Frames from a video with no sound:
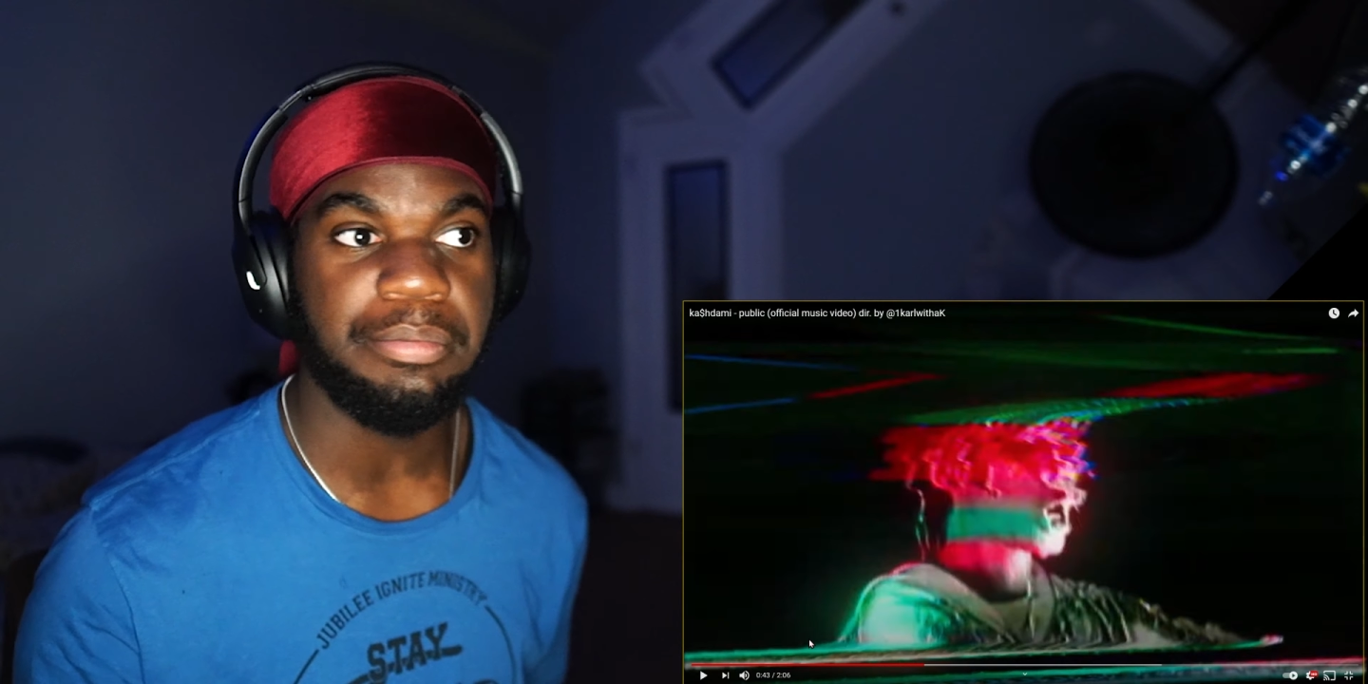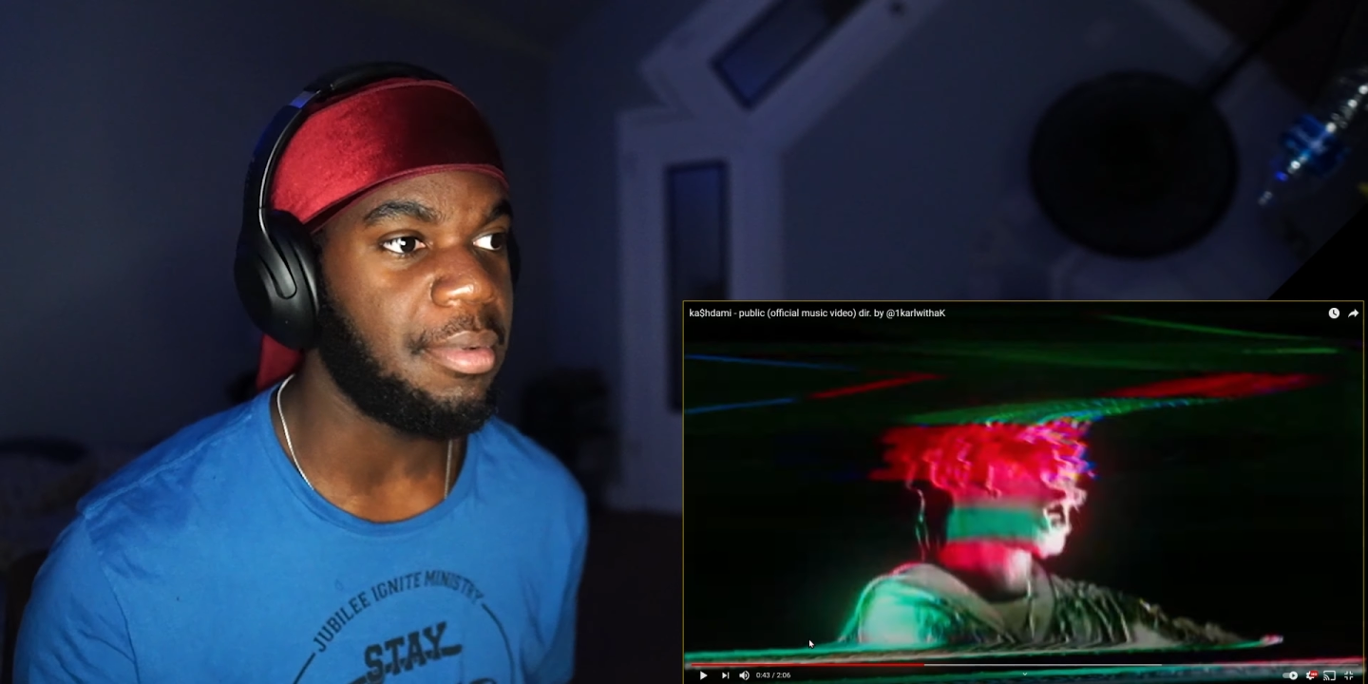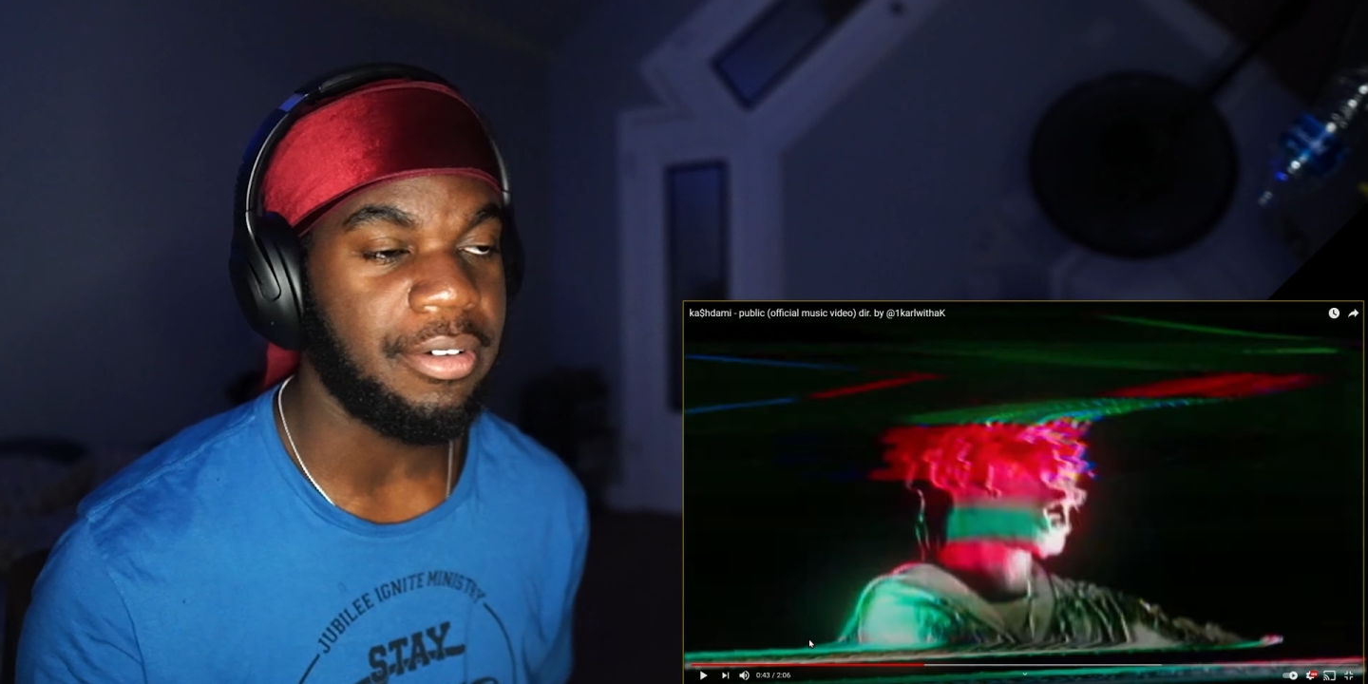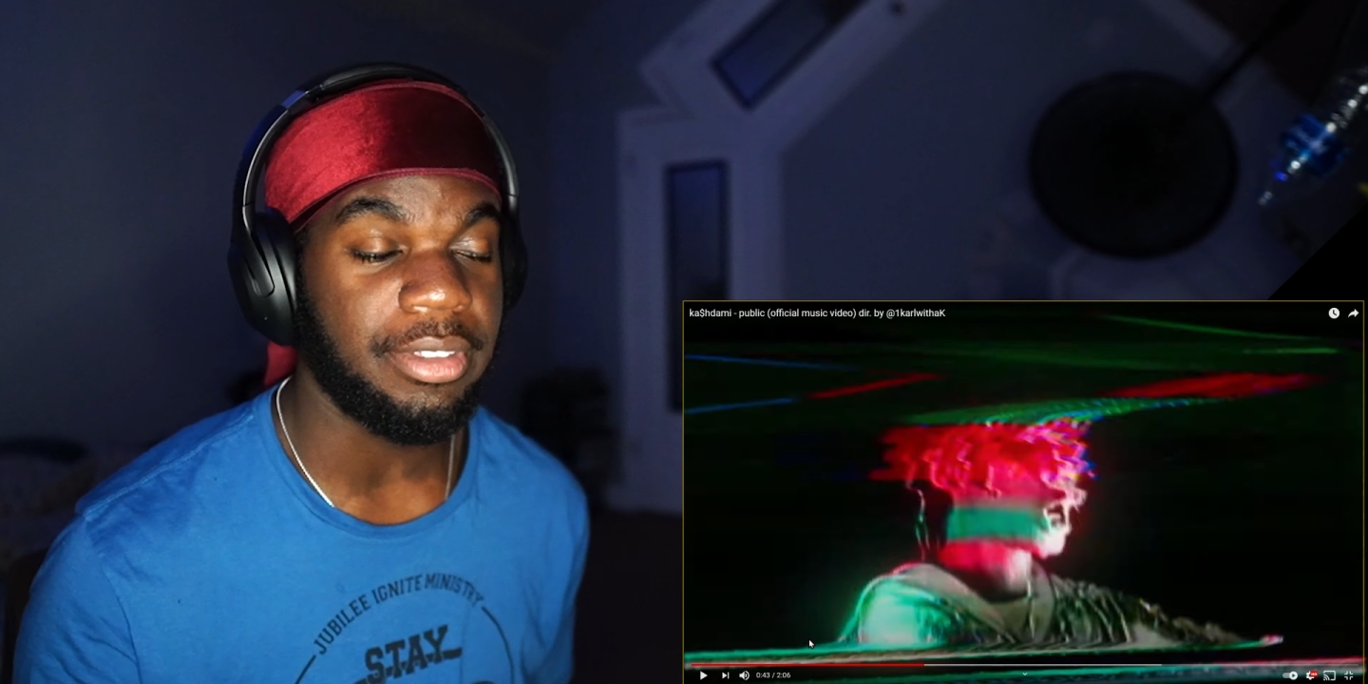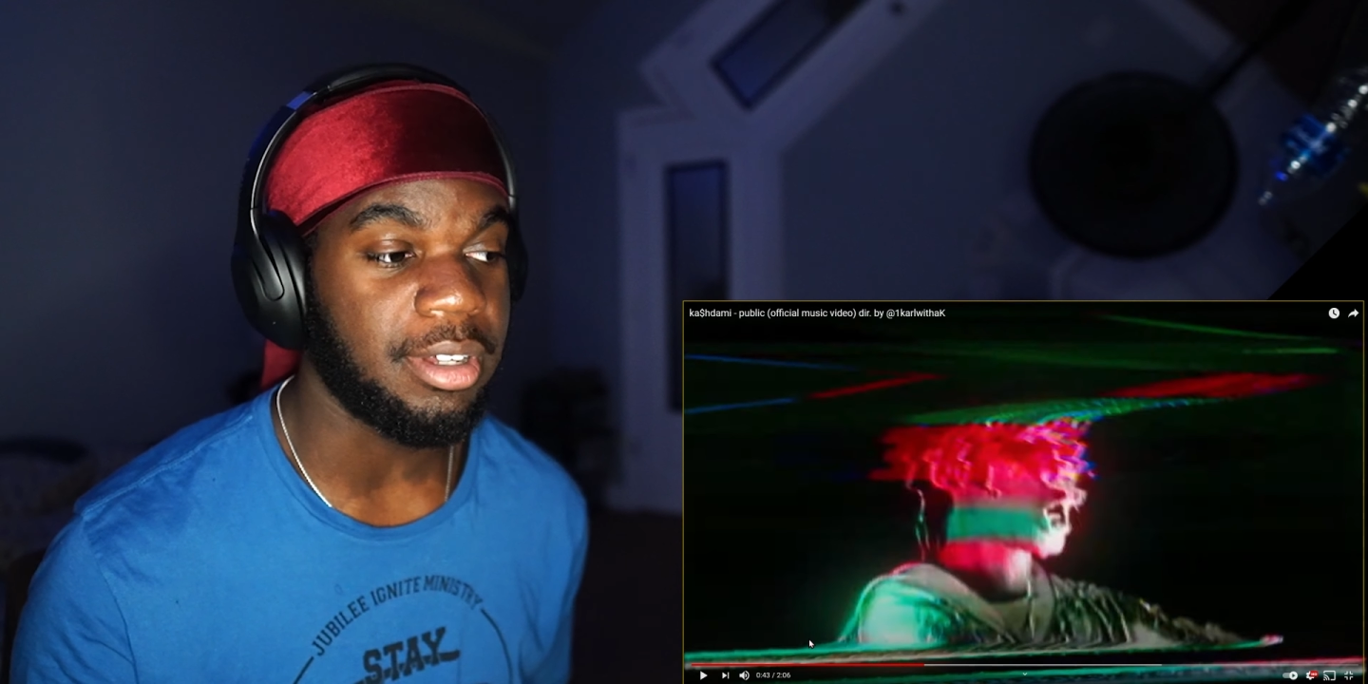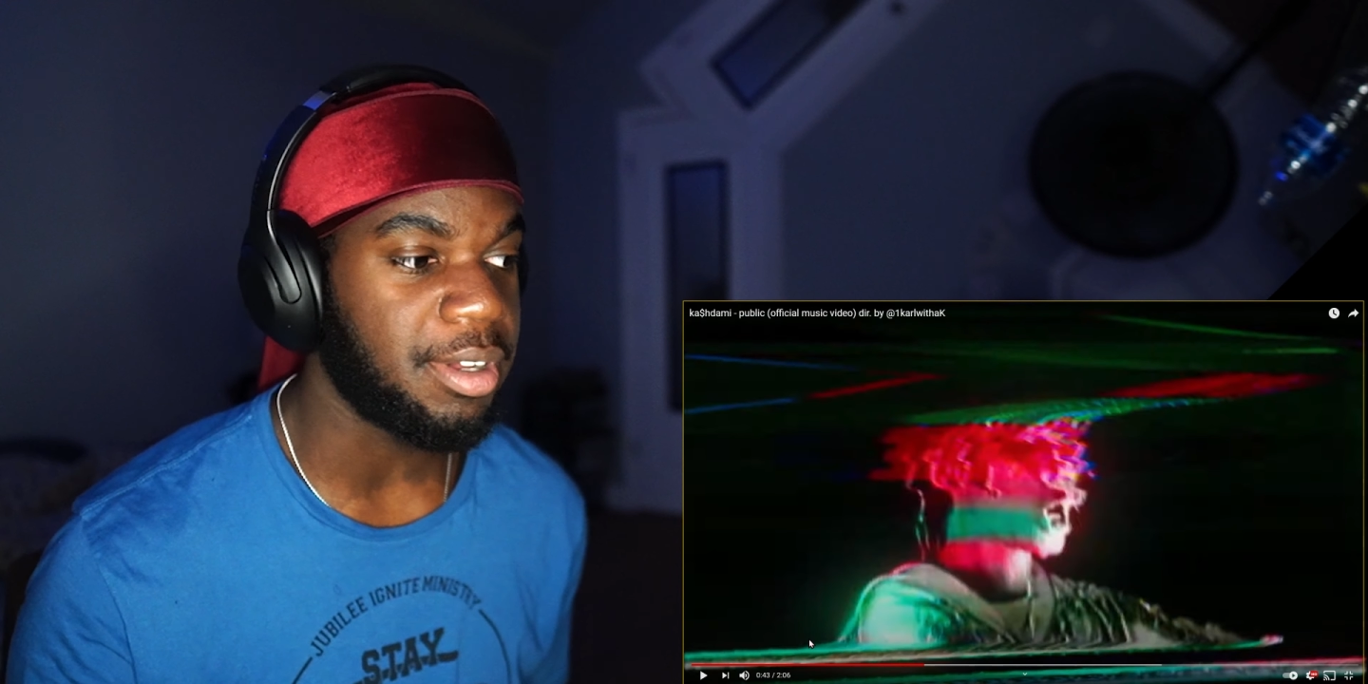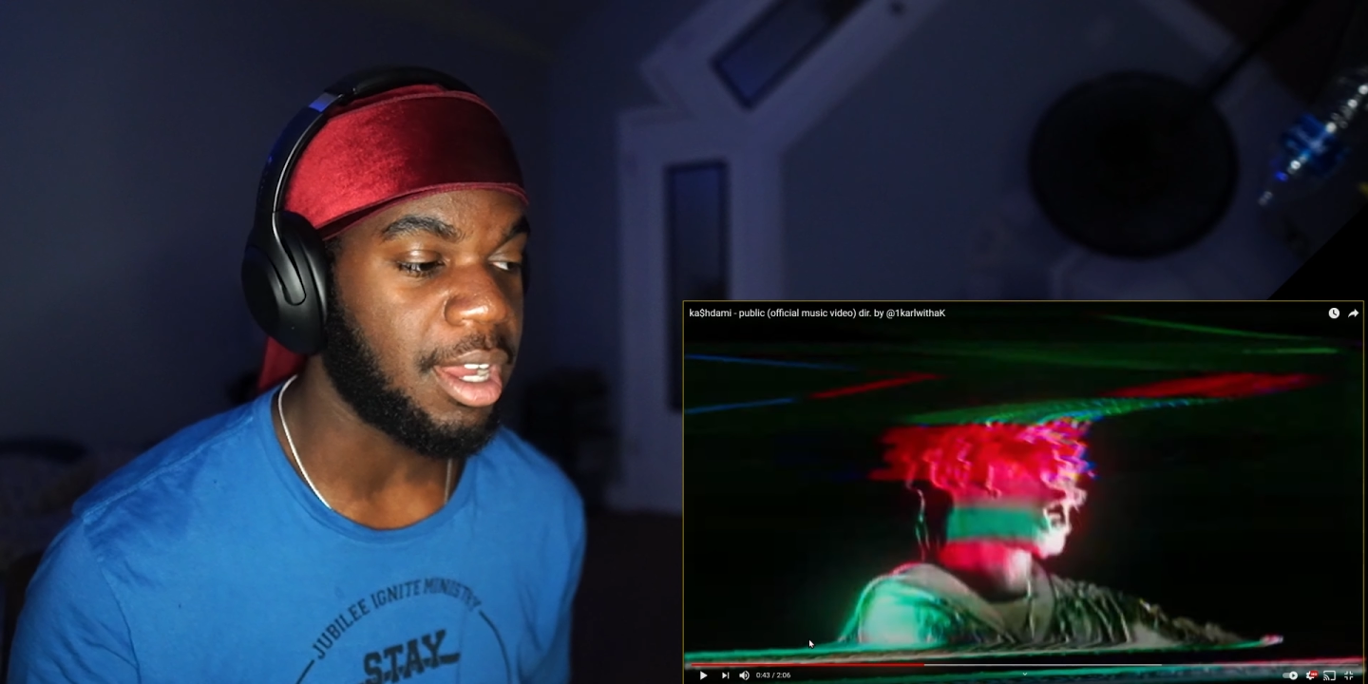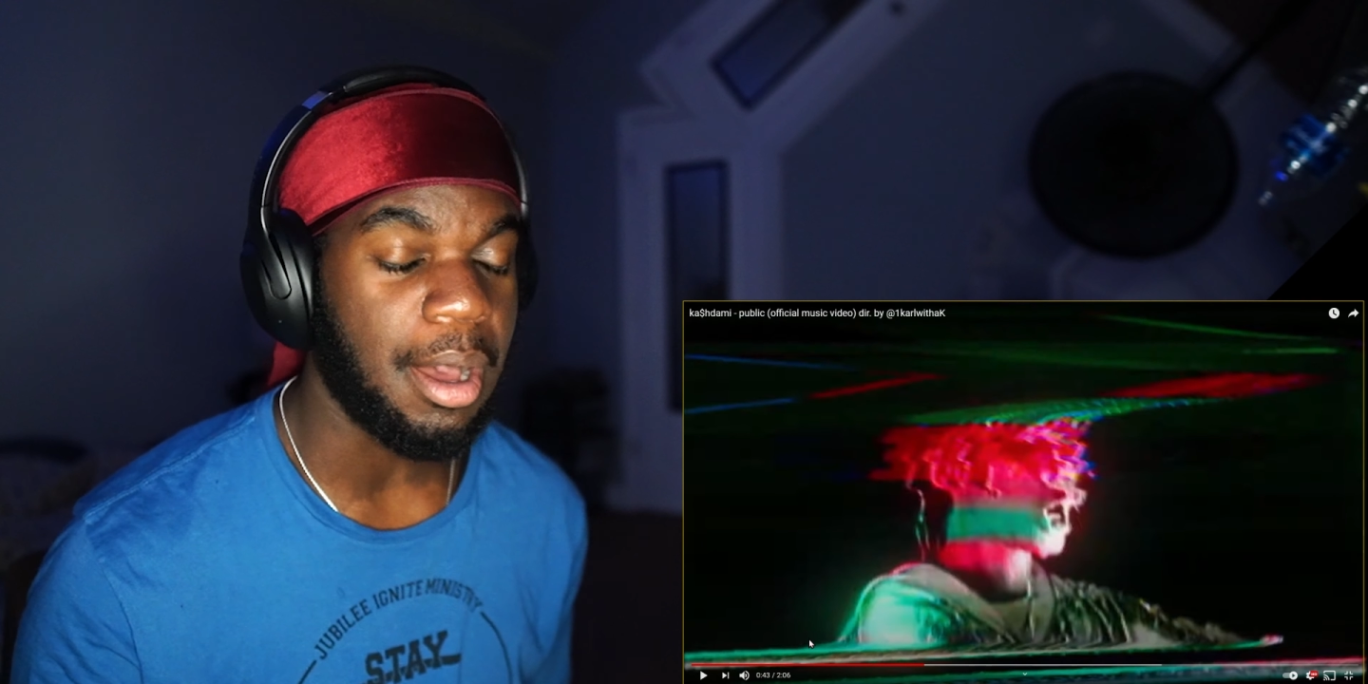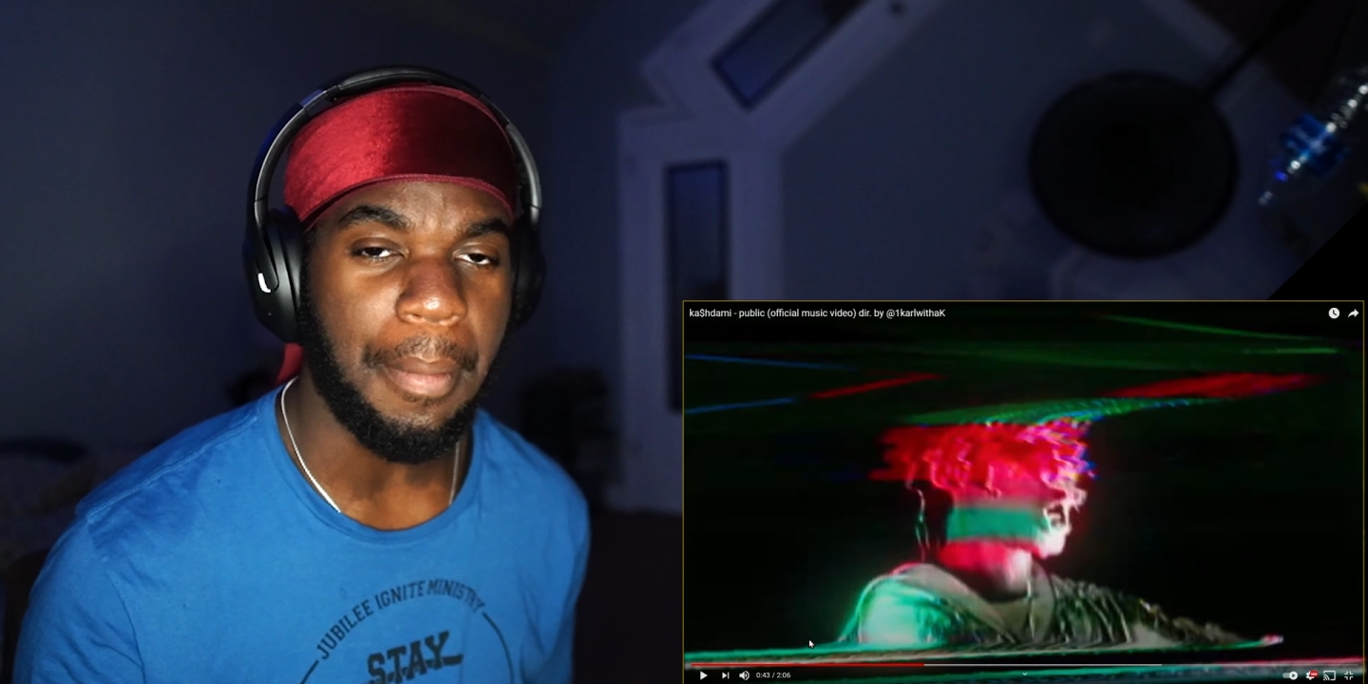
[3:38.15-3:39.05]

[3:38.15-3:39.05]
of the what call